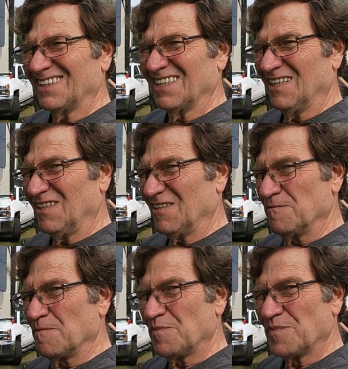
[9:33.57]
So
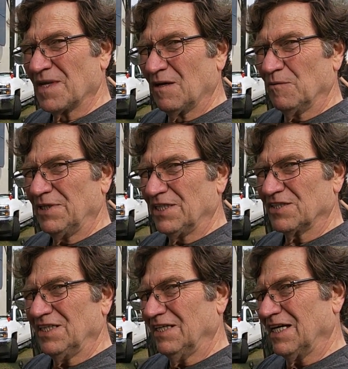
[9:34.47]
we
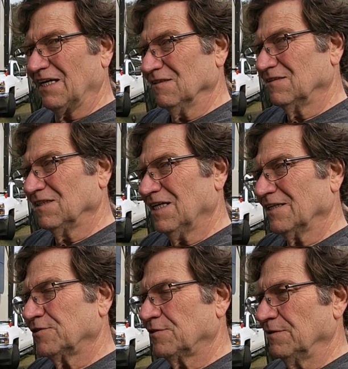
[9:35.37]
just need that little
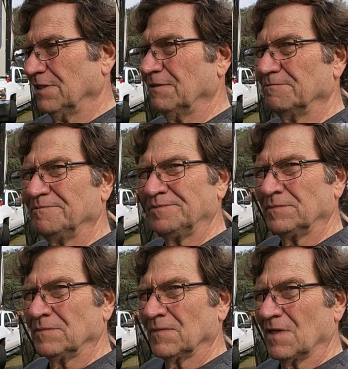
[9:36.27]
extra.
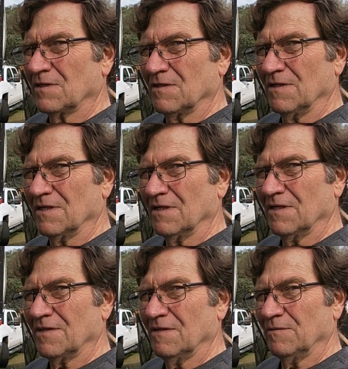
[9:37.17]
So
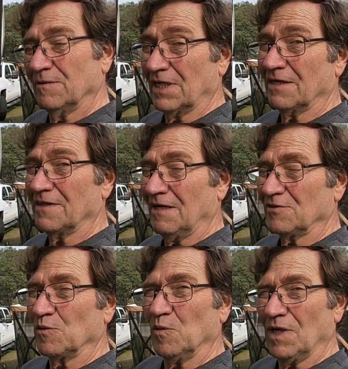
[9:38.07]
we've got
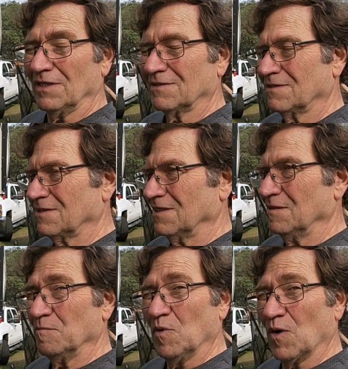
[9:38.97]
1,000 watts
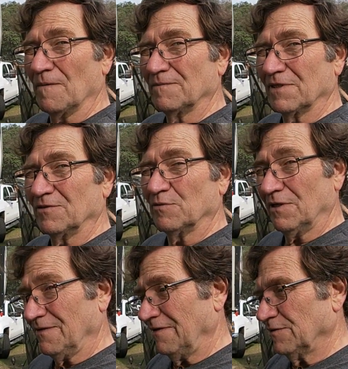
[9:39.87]
more. So
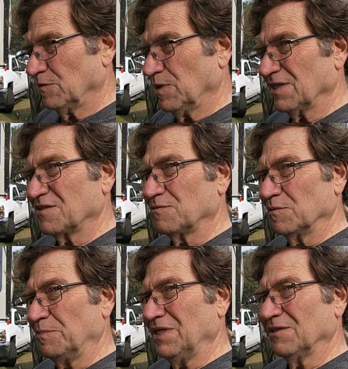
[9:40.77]
2,500 watts
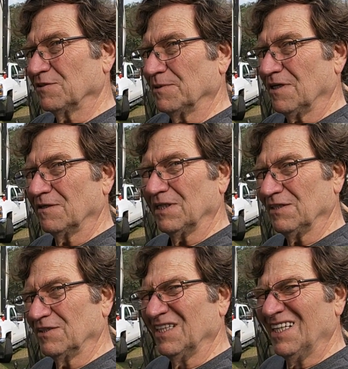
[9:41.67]
will be here tomorrow, and
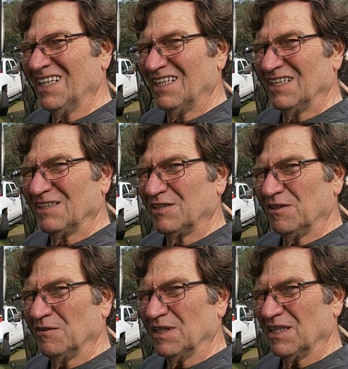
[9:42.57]
I'll
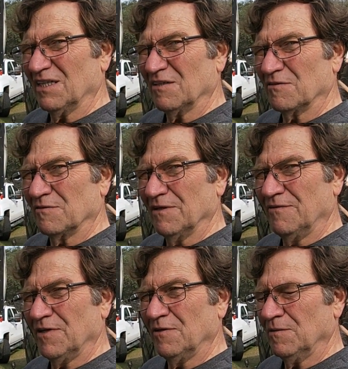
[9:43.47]
do a
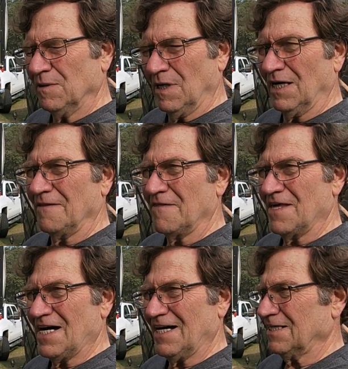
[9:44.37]
review on
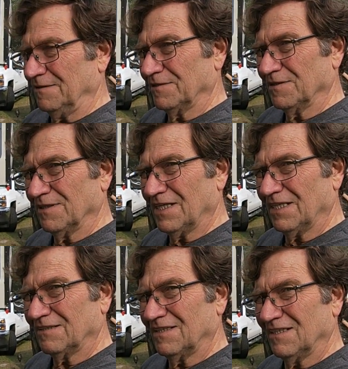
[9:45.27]
that. So
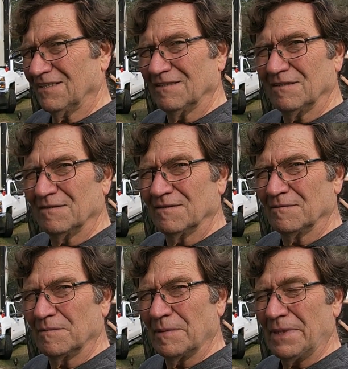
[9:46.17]
that
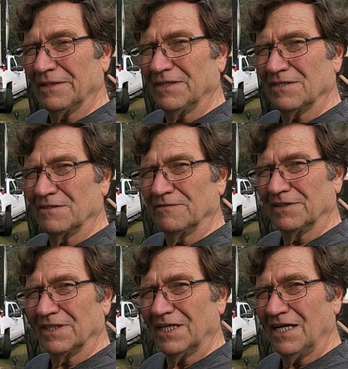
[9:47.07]
about does it for
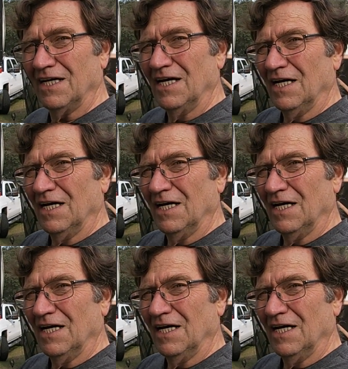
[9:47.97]
today.